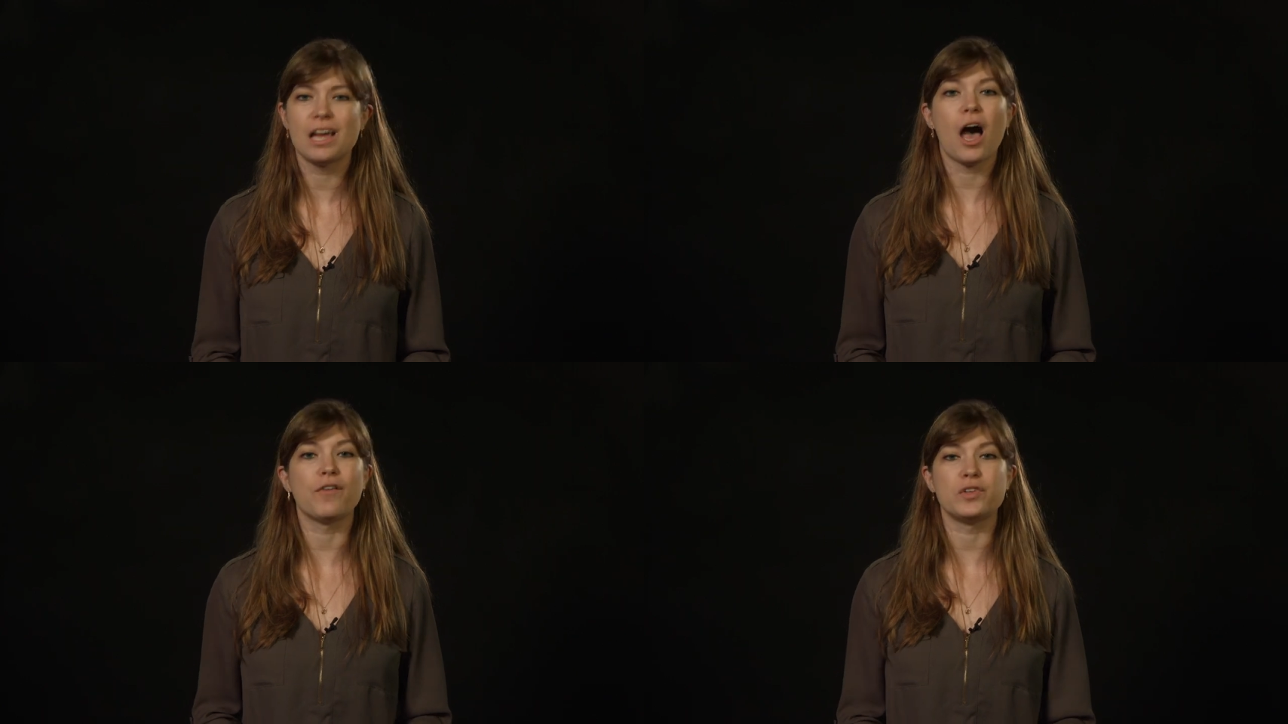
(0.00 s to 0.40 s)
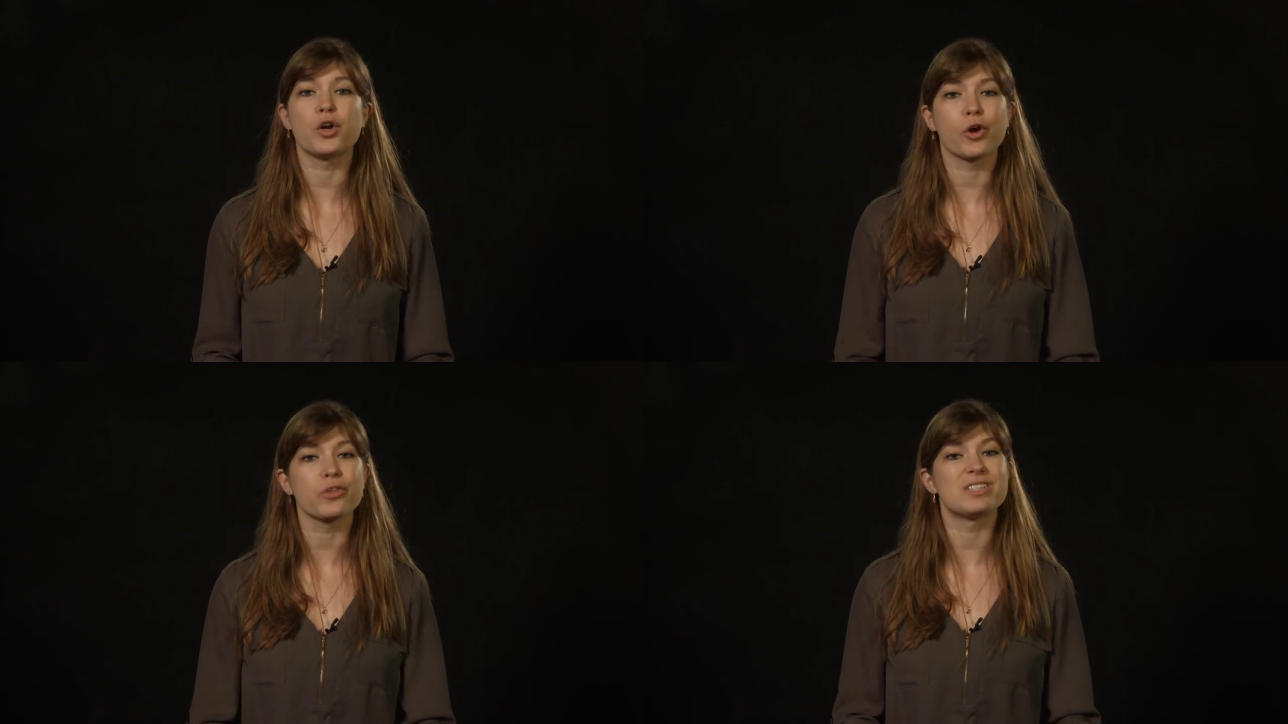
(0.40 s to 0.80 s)
of an
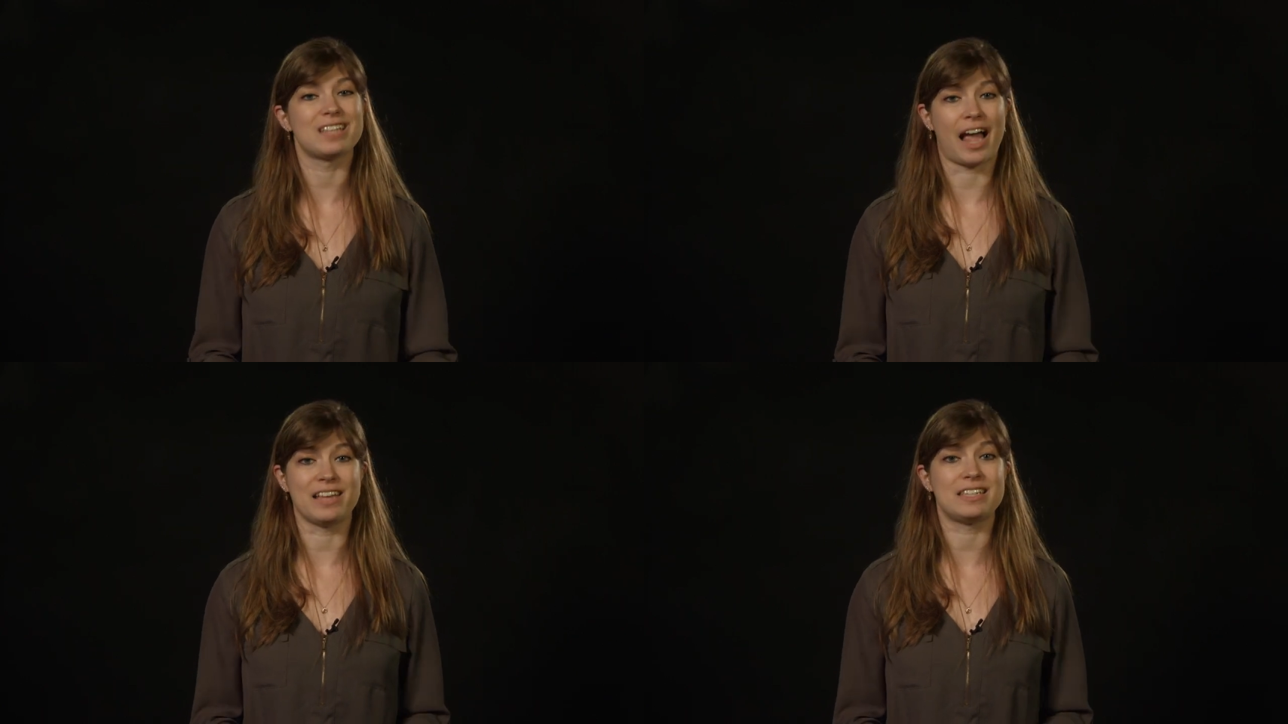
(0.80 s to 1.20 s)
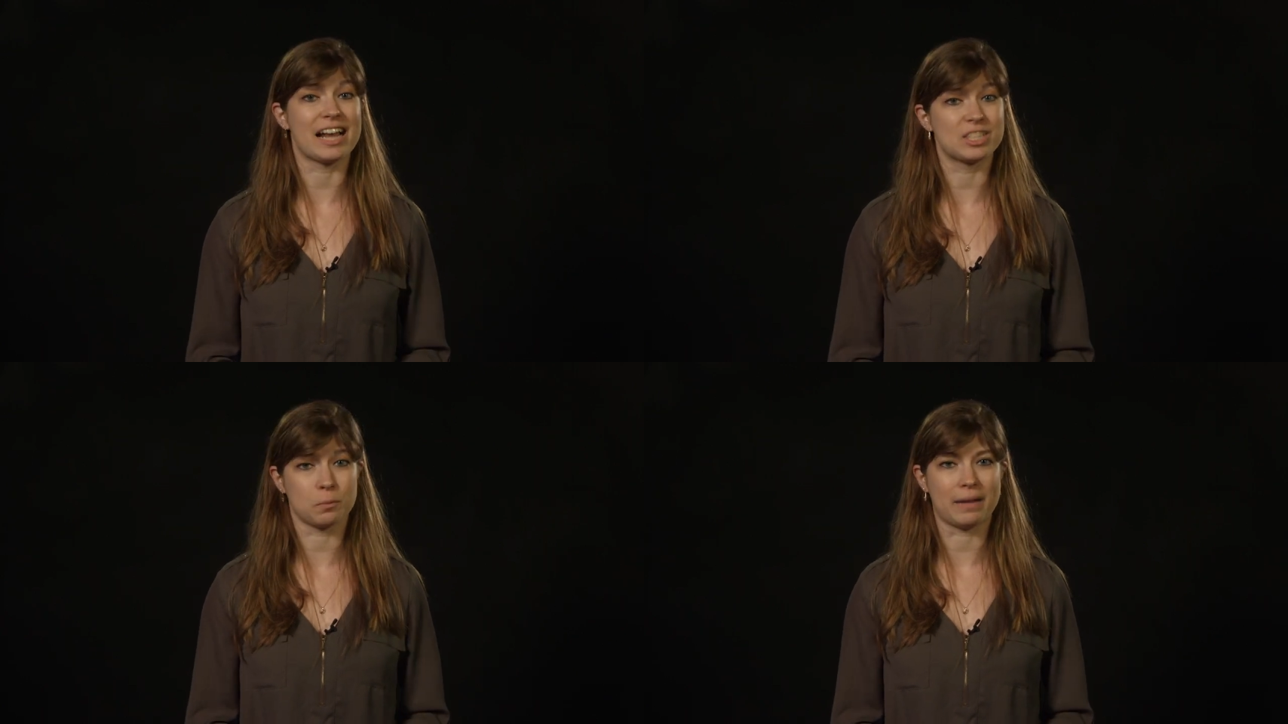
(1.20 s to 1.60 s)
Earth-sized
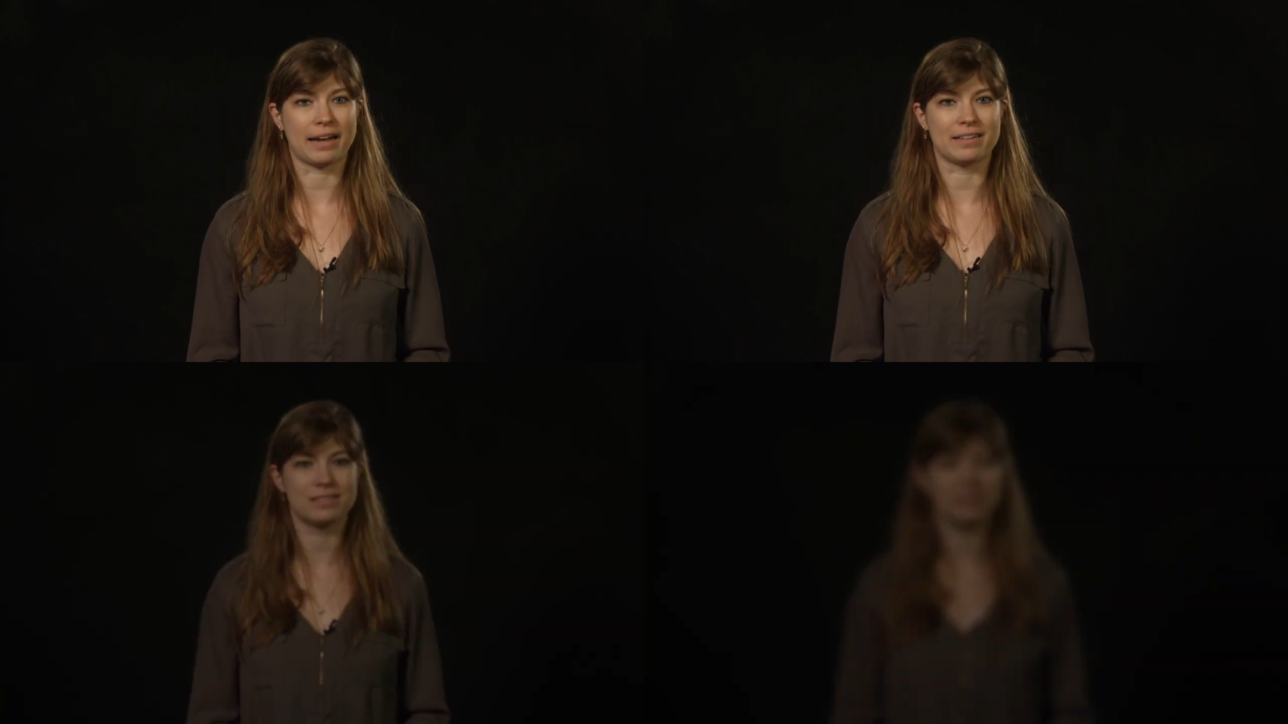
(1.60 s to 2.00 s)
exoplanet.